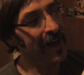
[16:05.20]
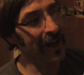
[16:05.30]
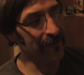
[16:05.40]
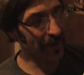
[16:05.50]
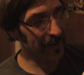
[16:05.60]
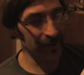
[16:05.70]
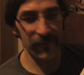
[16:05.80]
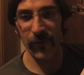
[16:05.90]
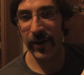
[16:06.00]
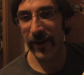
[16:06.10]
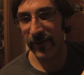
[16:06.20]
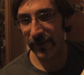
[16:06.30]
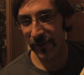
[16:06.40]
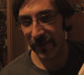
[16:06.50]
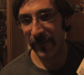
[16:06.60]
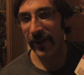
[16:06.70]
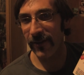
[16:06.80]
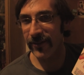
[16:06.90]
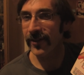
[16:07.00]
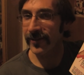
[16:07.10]
If I can avoid having to look at
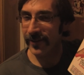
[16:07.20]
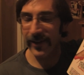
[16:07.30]
Paris Hilton,